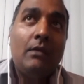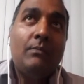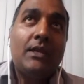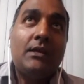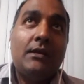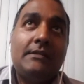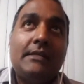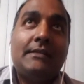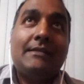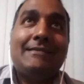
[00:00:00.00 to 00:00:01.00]
because
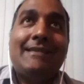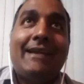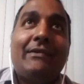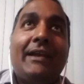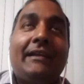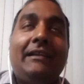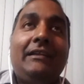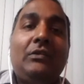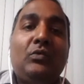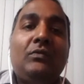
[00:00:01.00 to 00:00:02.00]
it is
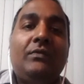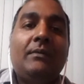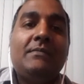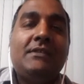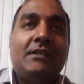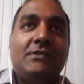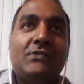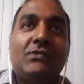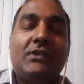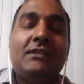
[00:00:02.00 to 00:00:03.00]
directly loaned from
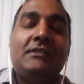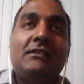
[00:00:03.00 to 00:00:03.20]
Sanskrit,